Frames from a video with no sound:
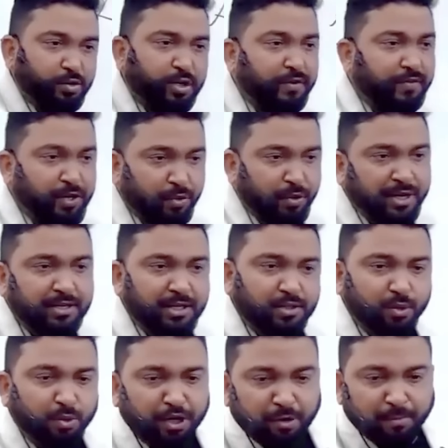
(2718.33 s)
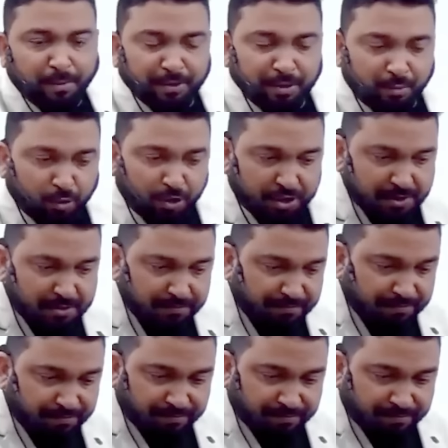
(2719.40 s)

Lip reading: So that when you read the story, remember the pointers.